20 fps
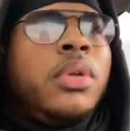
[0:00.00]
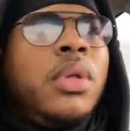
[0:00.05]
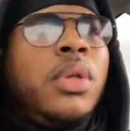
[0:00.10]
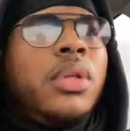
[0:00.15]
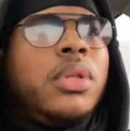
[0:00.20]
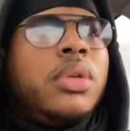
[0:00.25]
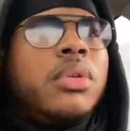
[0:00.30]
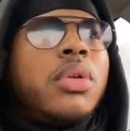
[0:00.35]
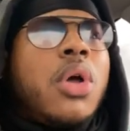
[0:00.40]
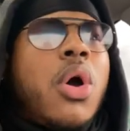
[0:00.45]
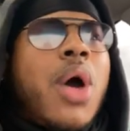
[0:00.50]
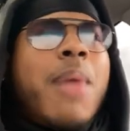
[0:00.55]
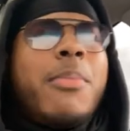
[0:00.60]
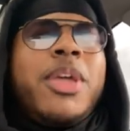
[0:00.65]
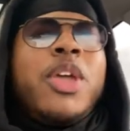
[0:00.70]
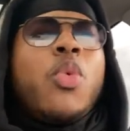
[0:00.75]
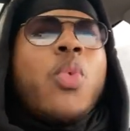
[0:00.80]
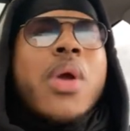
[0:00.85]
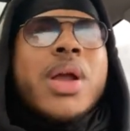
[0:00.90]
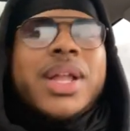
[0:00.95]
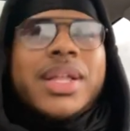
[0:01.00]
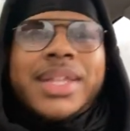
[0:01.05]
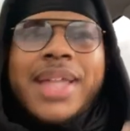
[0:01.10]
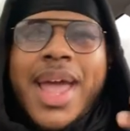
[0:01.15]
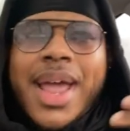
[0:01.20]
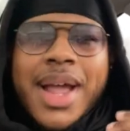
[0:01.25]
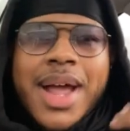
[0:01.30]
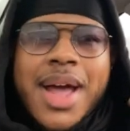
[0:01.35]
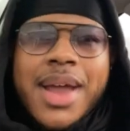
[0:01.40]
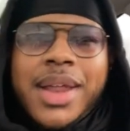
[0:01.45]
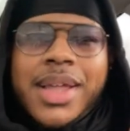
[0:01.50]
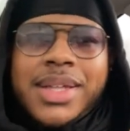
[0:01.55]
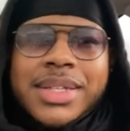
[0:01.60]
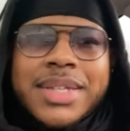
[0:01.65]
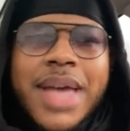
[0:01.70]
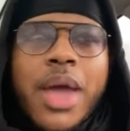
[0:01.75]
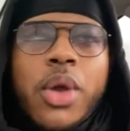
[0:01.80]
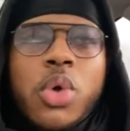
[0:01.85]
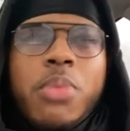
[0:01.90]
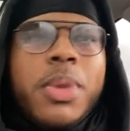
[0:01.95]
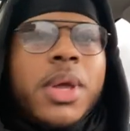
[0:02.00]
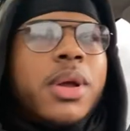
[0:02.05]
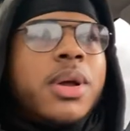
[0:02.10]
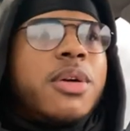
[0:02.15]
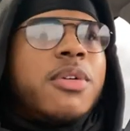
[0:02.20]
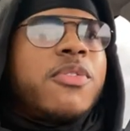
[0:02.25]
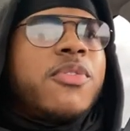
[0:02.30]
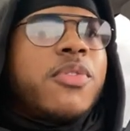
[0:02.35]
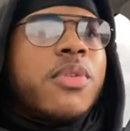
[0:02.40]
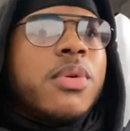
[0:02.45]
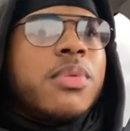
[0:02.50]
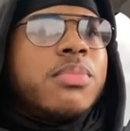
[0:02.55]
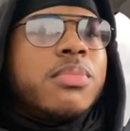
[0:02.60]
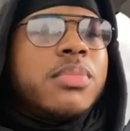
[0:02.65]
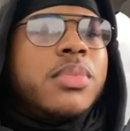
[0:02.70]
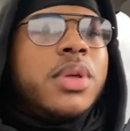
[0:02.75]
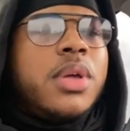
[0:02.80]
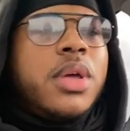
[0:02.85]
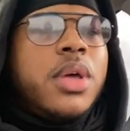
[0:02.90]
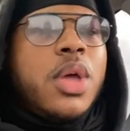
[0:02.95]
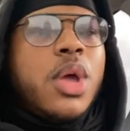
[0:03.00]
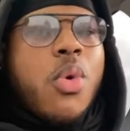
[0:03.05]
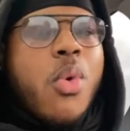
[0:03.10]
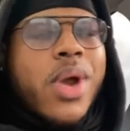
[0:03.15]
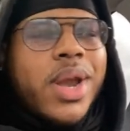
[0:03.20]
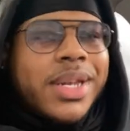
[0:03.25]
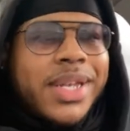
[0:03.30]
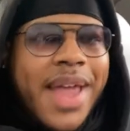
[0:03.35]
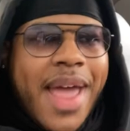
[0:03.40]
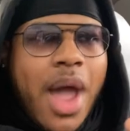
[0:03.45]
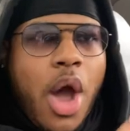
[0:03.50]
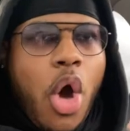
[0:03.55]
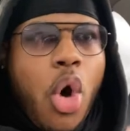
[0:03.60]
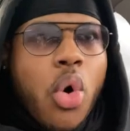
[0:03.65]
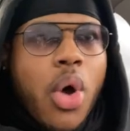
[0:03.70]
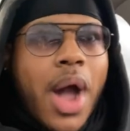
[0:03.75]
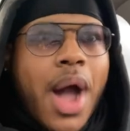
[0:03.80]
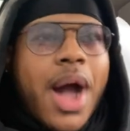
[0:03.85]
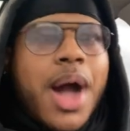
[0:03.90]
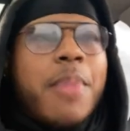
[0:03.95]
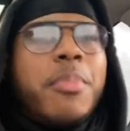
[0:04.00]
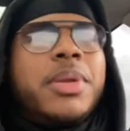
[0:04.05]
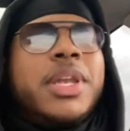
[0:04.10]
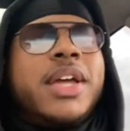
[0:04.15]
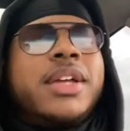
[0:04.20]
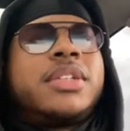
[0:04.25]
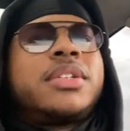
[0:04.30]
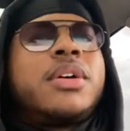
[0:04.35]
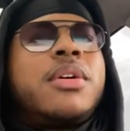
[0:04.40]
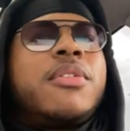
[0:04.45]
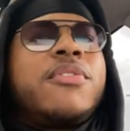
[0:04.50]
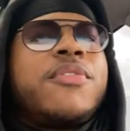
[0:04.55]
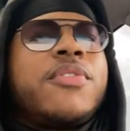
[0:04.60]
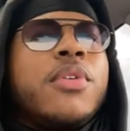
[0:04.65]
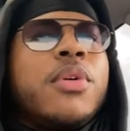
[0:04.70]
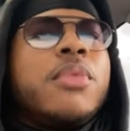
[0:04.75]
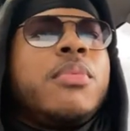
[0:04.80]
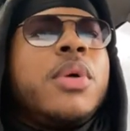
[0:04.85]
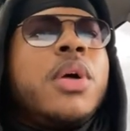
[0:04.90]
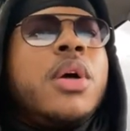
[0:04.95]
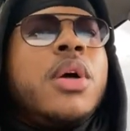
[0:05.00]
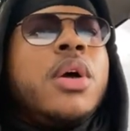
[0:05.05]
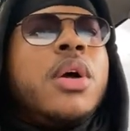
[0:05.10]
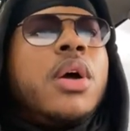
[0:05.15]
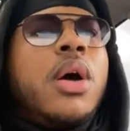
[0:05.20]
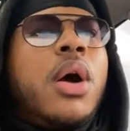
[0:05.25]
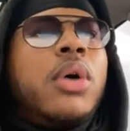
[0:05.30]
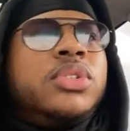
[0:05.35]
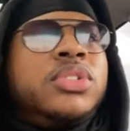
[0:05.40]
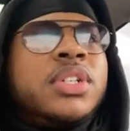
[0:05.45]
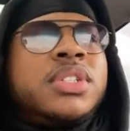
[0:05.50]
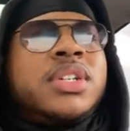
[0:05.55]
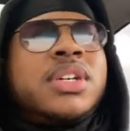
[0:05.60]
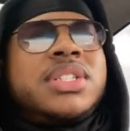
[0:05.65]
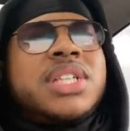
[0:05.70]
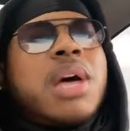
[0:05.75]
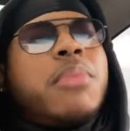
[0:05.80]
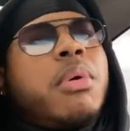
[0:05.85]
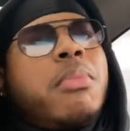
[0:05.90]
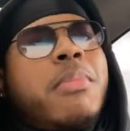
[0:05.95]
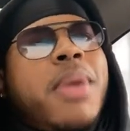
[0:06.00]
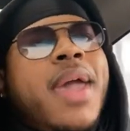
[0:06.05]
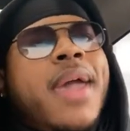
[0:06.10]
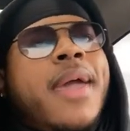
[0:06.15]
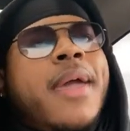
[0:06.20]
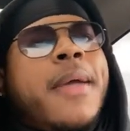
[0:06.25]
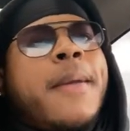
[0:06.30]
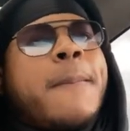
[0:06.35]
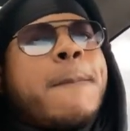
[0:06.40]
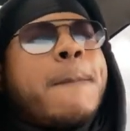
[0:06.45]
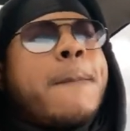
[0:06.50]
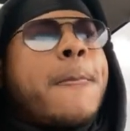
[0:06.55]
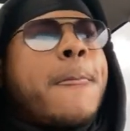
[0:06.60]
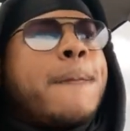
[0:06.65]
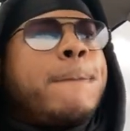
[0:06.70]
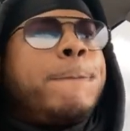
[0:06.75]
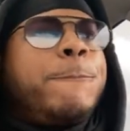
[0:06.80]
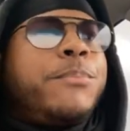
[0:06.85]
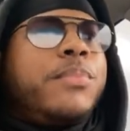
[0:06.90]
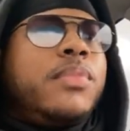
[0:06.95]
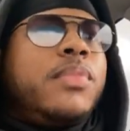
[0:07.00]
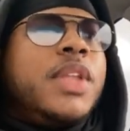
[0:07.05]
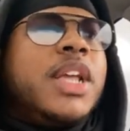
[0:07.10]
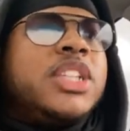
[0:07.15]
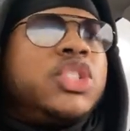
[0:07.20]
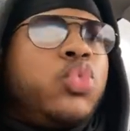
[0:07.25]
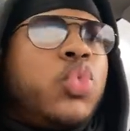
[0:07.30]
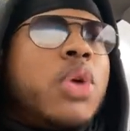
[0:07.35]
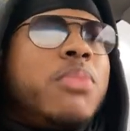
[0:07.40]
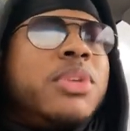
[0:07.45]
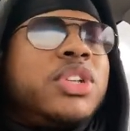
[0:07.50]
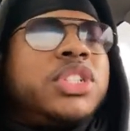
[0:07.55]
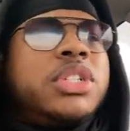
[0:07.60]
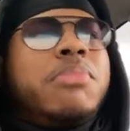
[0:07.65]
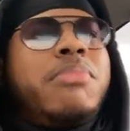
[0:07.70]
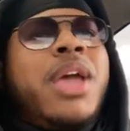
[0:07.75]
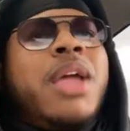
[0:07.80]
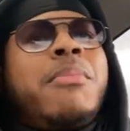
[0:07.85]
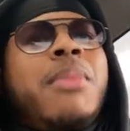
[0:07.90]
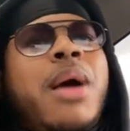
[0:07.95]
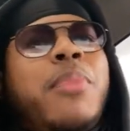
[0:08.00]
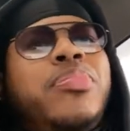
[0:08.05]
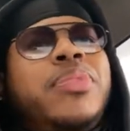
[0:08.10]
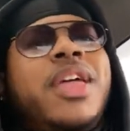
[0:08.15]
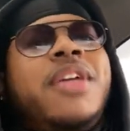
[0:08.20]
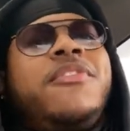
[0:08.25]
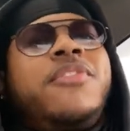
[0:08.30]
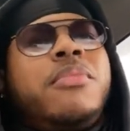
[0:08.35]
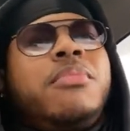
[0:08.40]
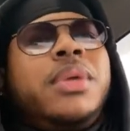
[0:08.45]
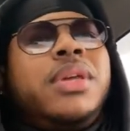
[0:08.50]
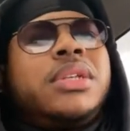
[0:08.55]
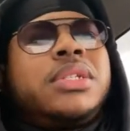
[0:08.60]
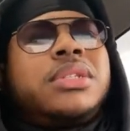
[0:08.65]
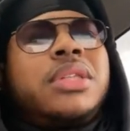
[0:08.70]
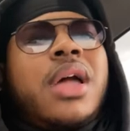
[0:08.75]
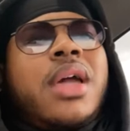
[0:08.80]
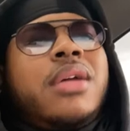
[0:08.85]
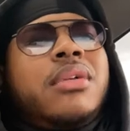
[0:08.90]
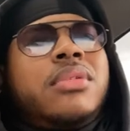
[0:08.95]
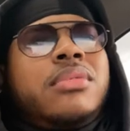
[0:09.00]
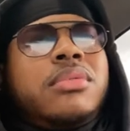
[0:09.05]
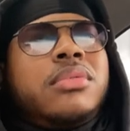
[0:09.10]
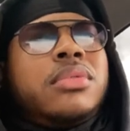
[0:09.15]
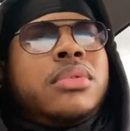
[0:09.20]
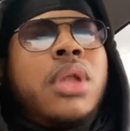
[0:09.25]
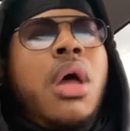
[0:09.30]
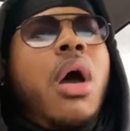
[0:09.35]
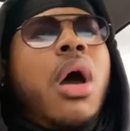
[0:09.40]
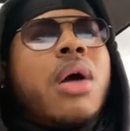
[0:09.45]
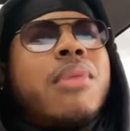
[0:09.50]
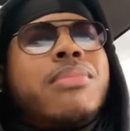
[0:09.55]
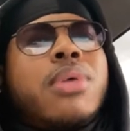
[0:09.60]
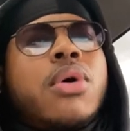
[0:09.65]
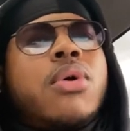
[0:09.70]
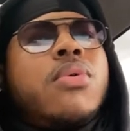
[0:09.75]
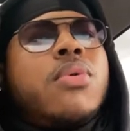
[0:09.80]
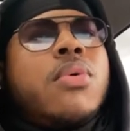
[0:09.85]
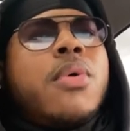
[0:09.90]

You know, I mean, where did that kind of entitlement come from? Where did that whole complex come from? Oh, just because I'm a man, this woman should make my plate for me. It's like, nah, bro.